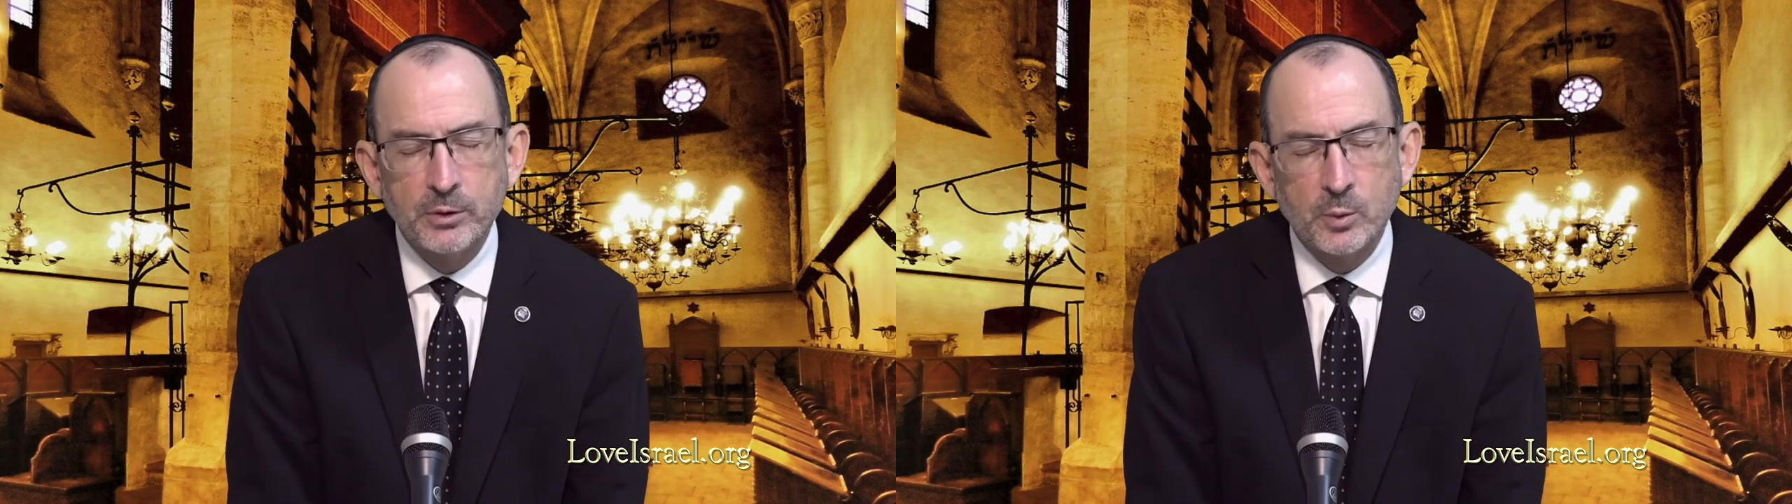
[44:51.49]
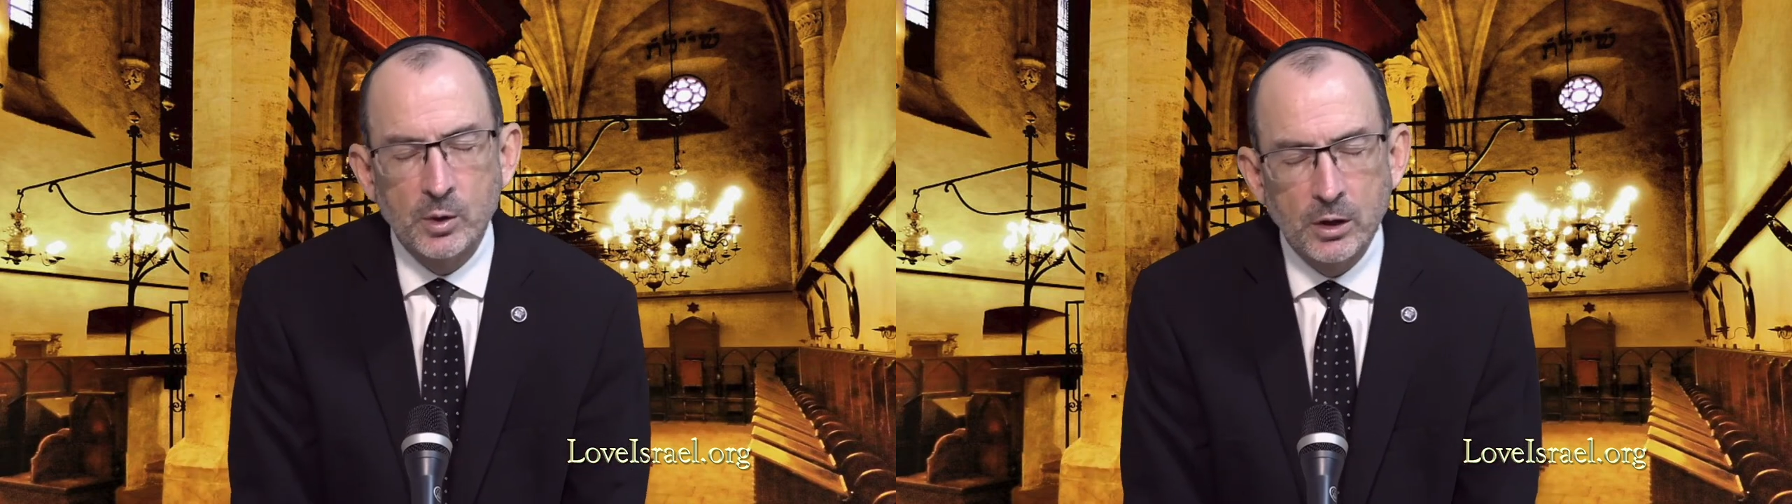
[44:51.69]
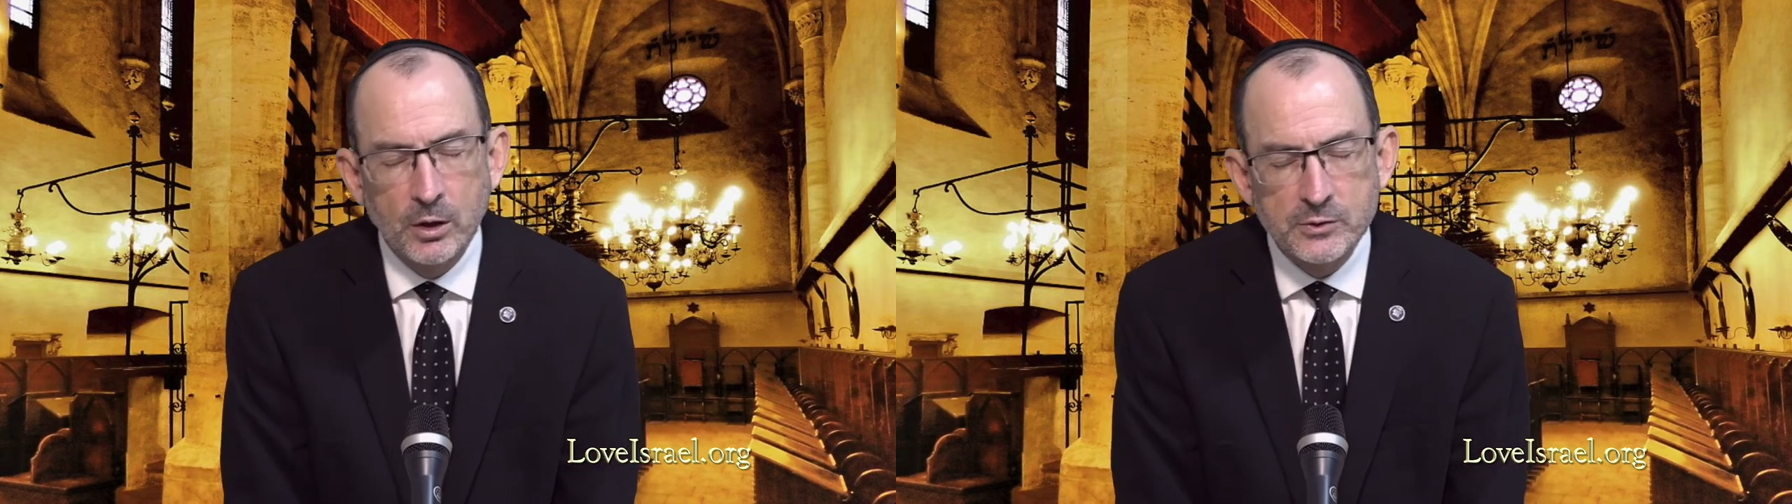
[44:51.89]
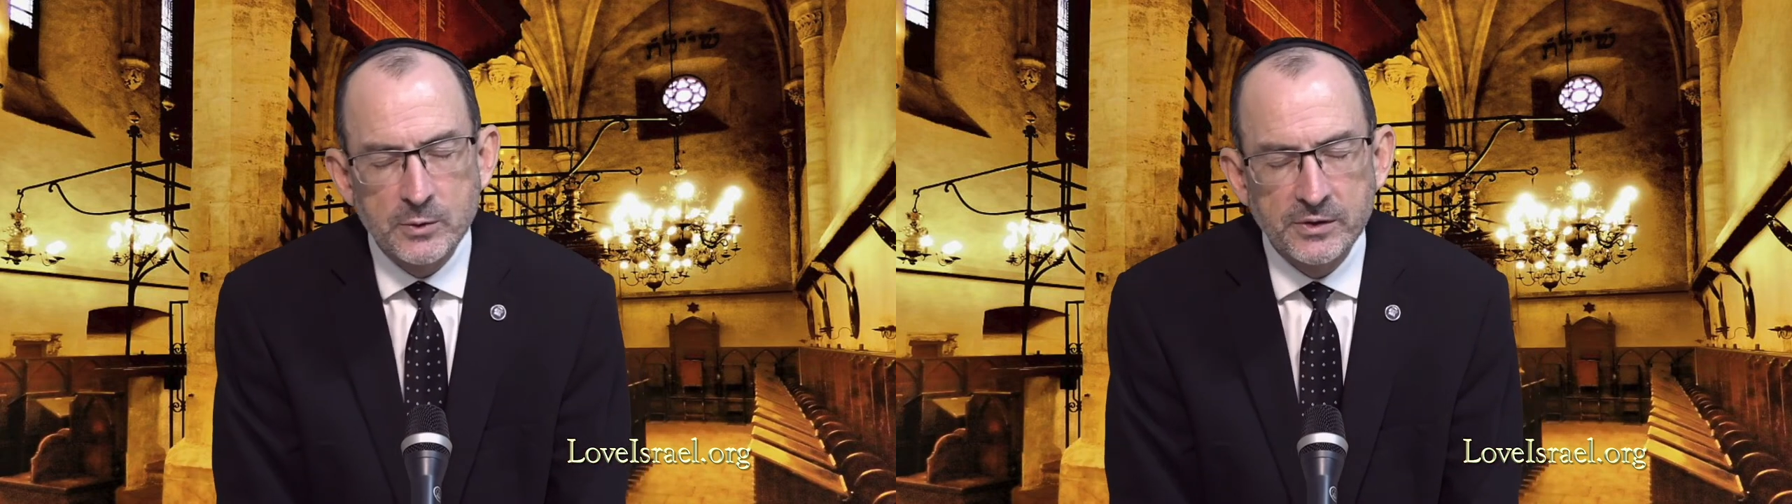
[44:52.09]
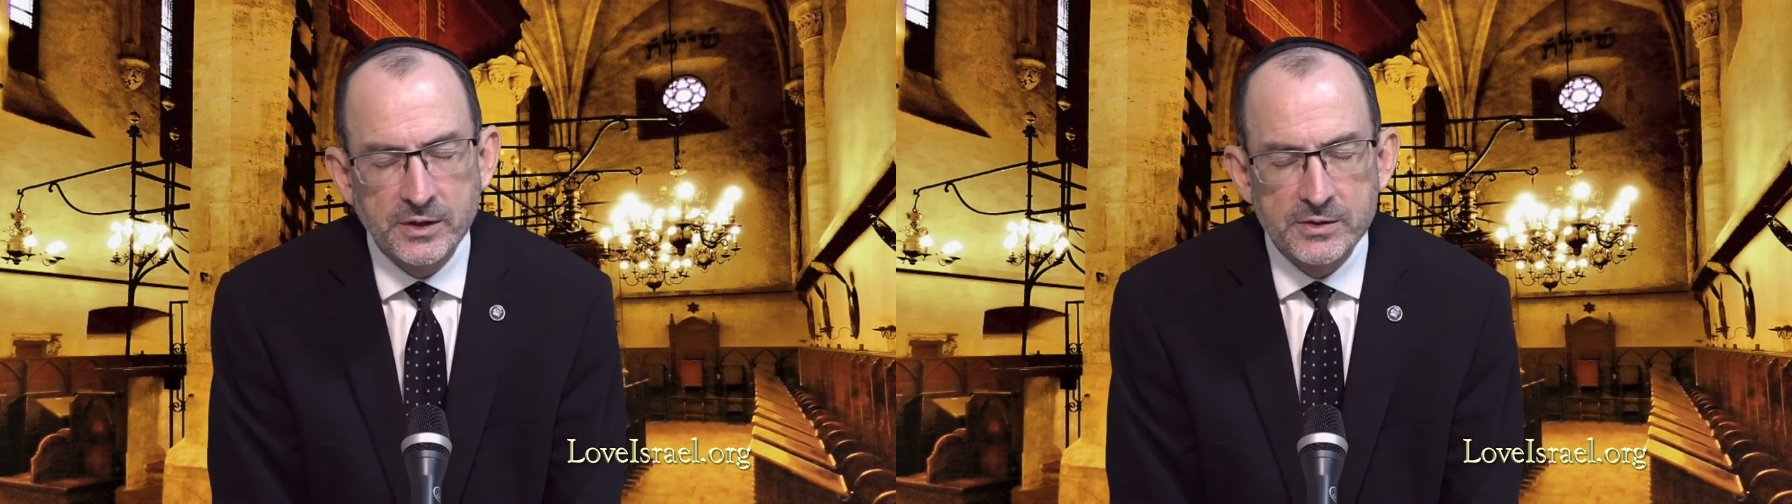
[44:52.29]
and we'll close
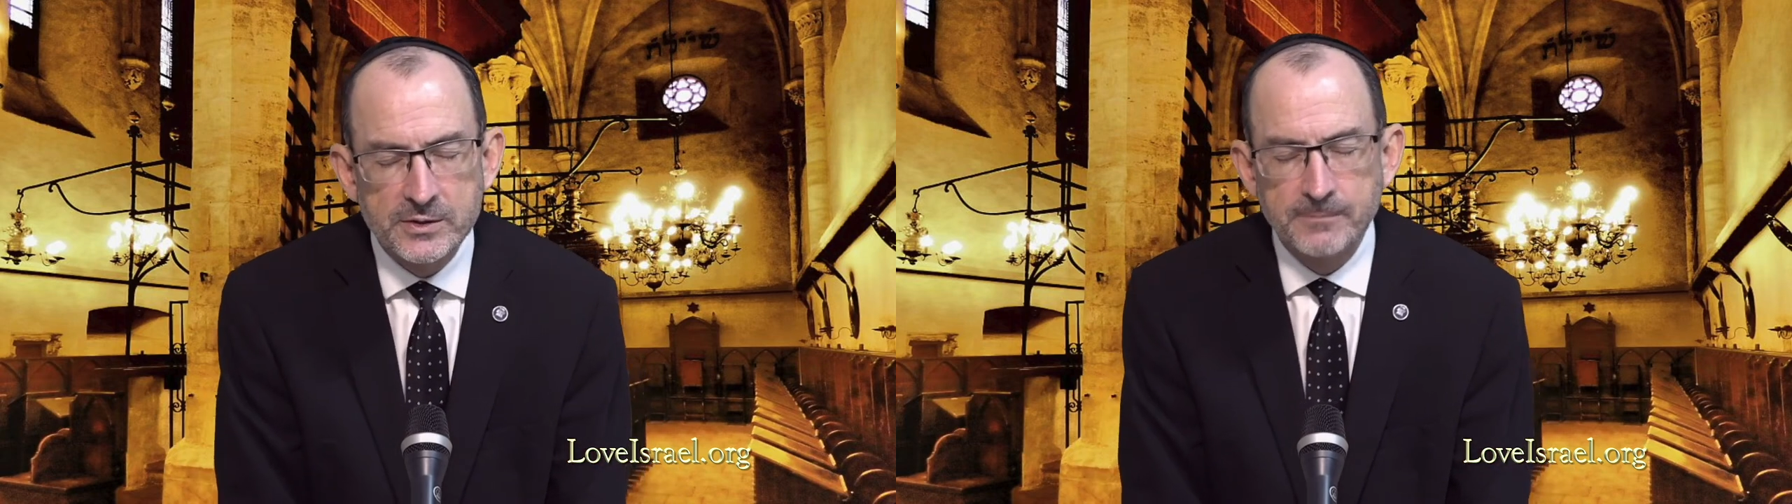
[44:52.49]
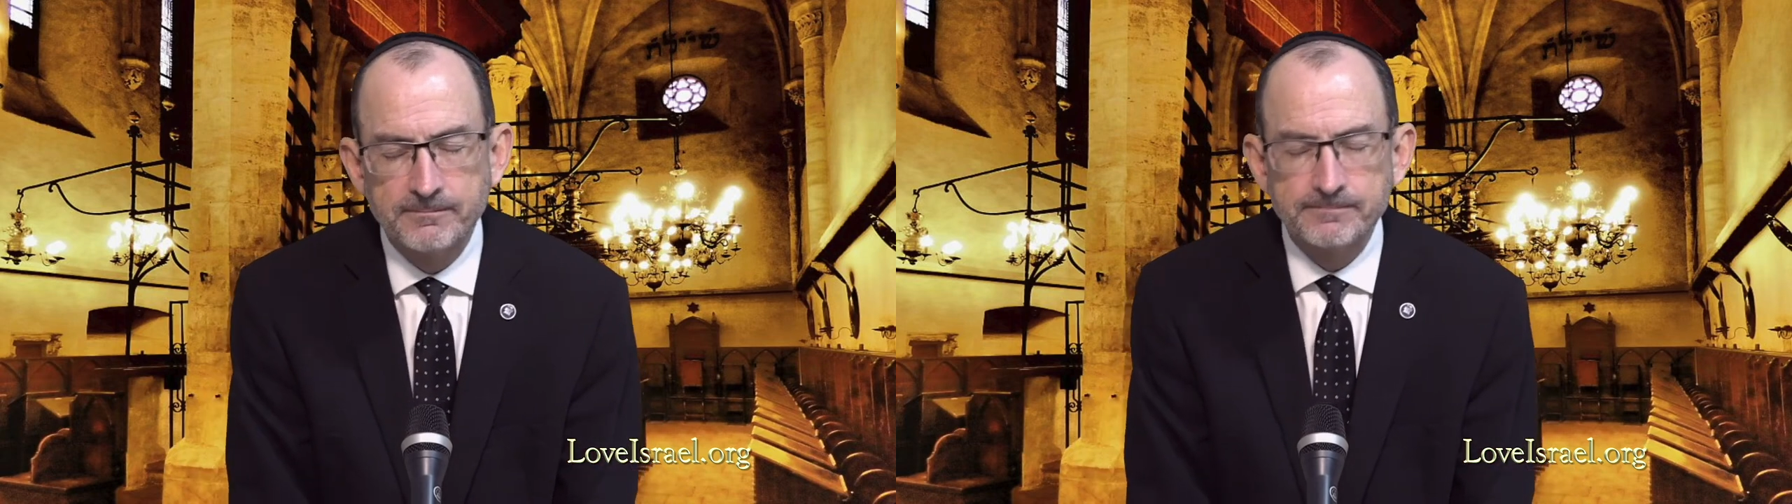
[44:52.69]
with this.